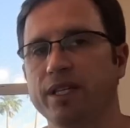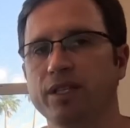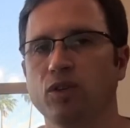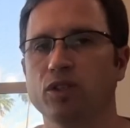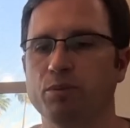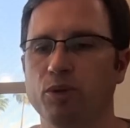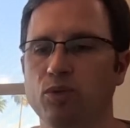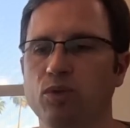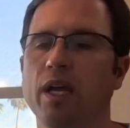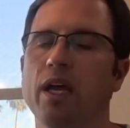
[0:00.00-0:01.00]
Single core is
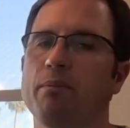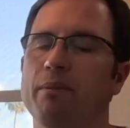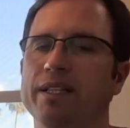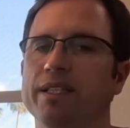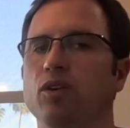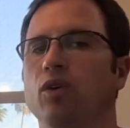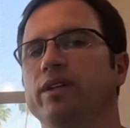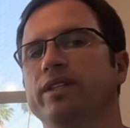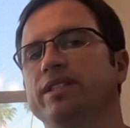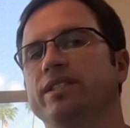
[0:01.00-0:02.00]
blue,
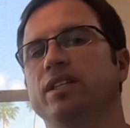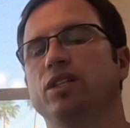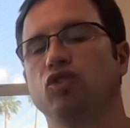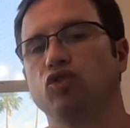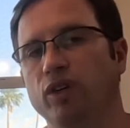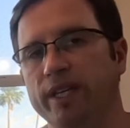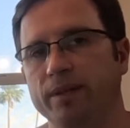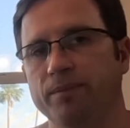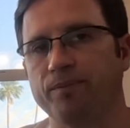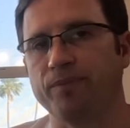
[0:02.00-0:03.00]
multi-core is
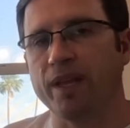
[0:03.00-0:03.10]
green.